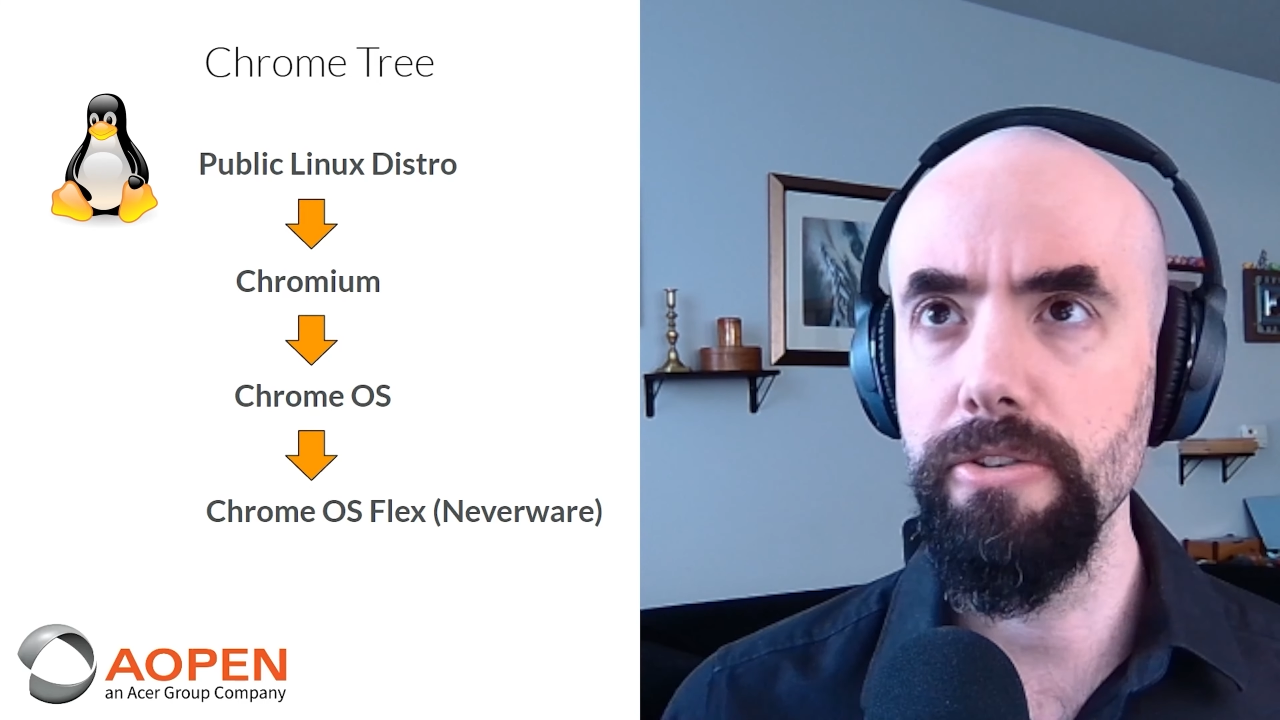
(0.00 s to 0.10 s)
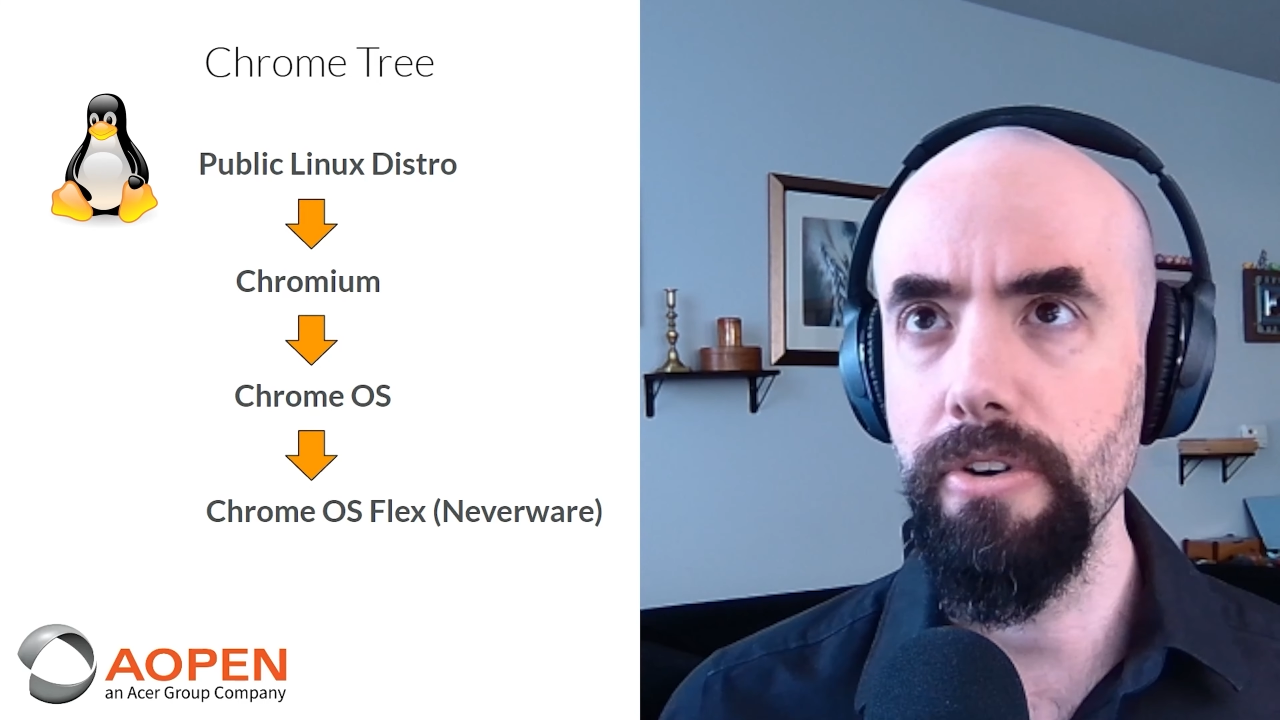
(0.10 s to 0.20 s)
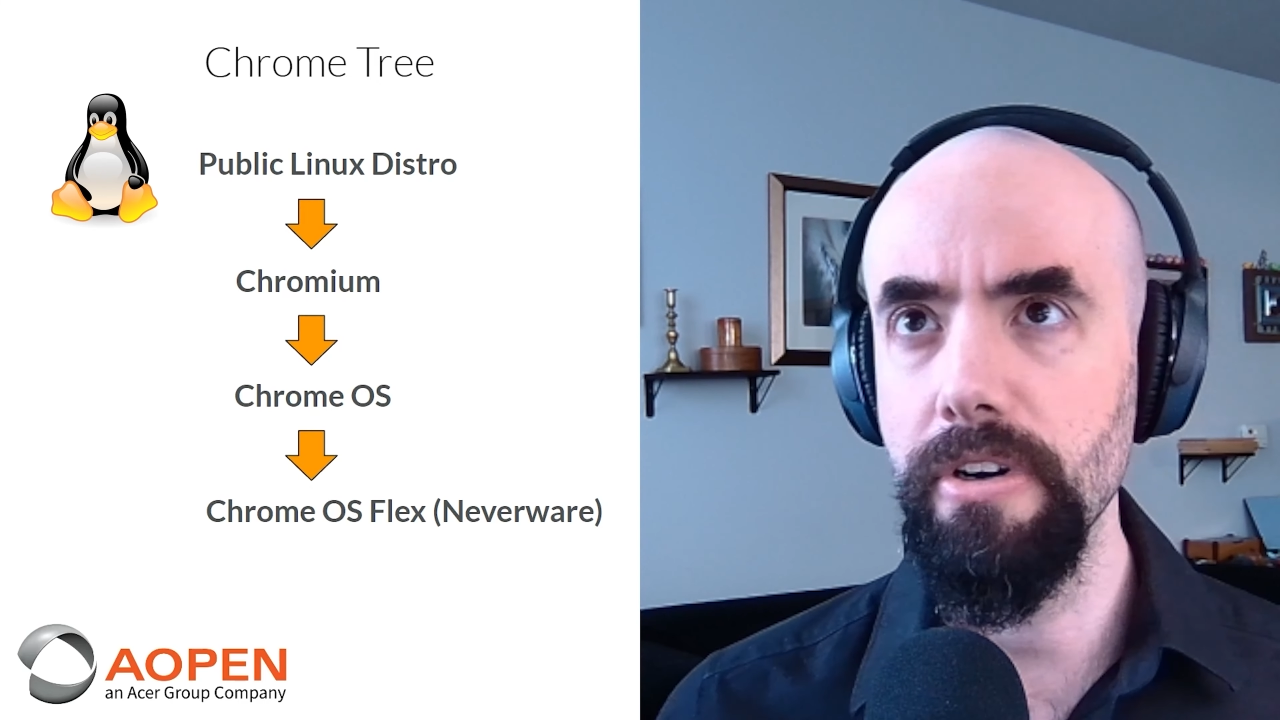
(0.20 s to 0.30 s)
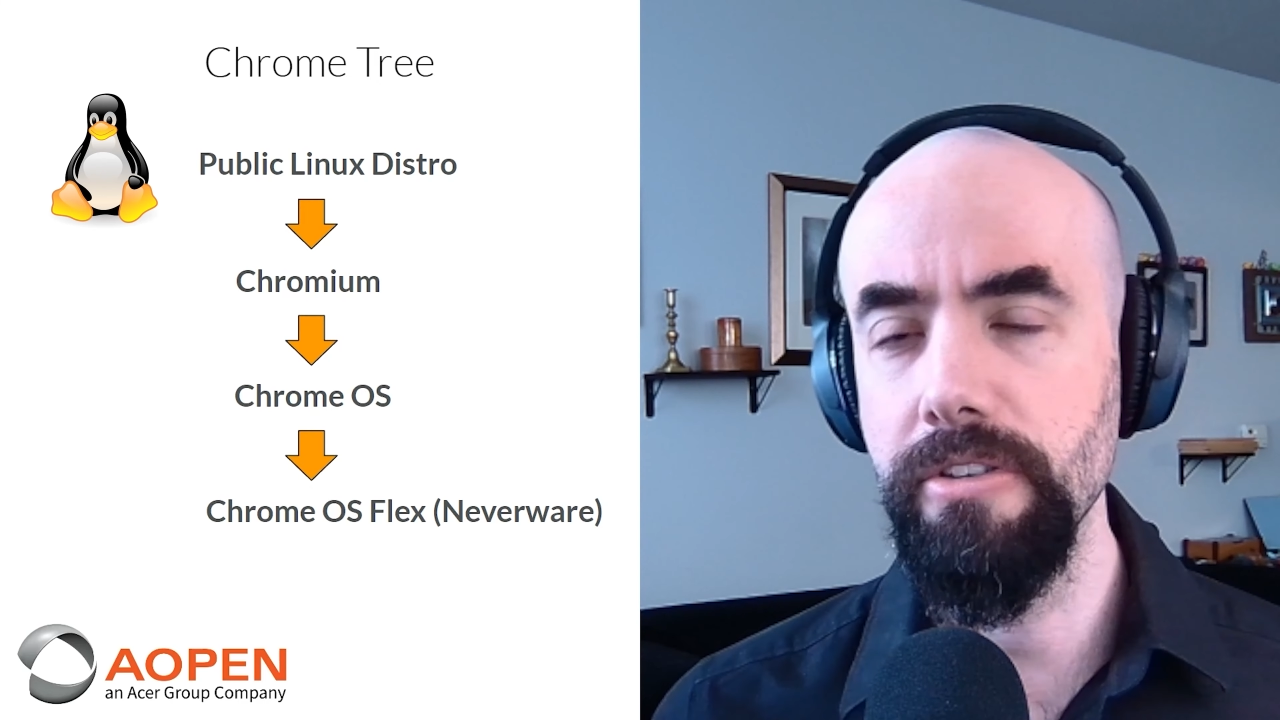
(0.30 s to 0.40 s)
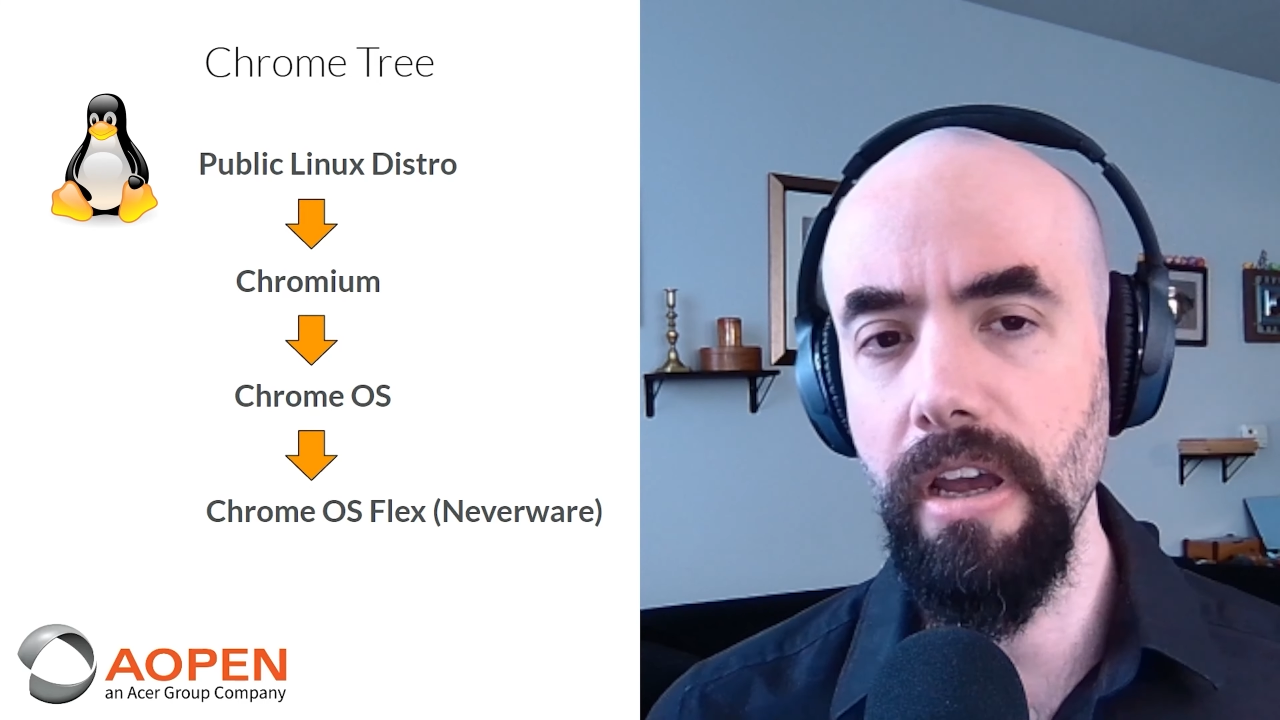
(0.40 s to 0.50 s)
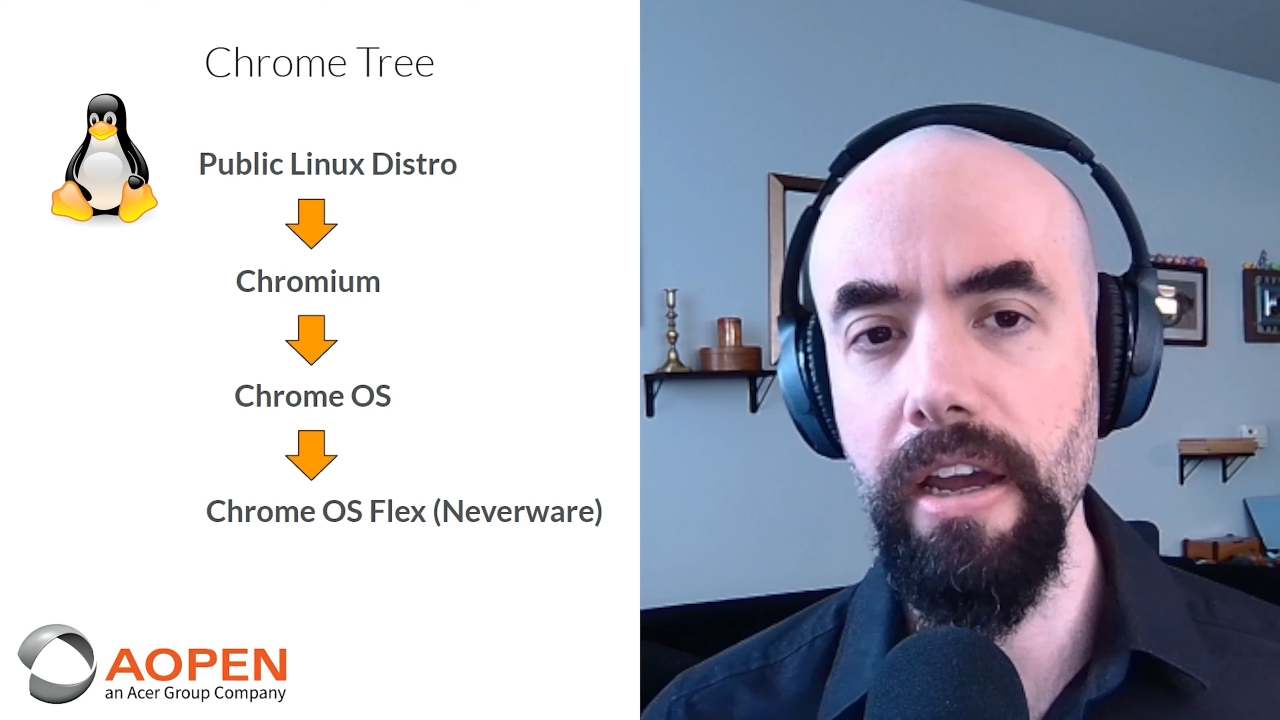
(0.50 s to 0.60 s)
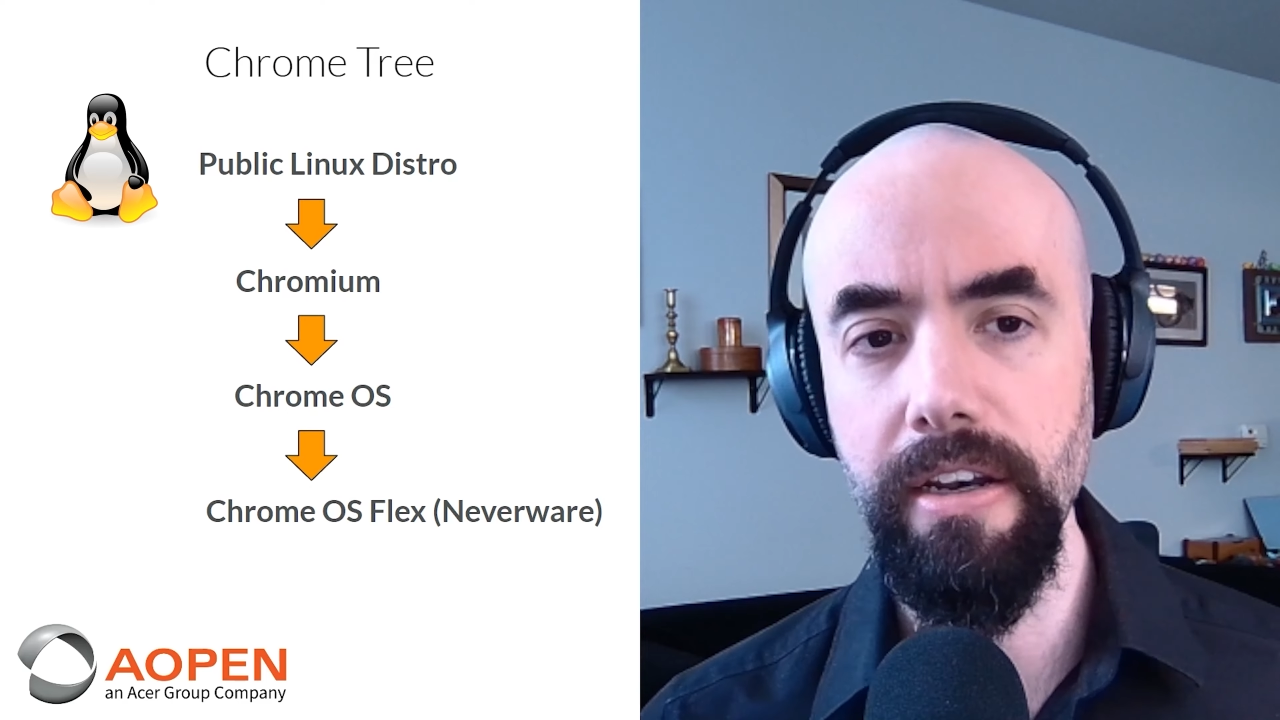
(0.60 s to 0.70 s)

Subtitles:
source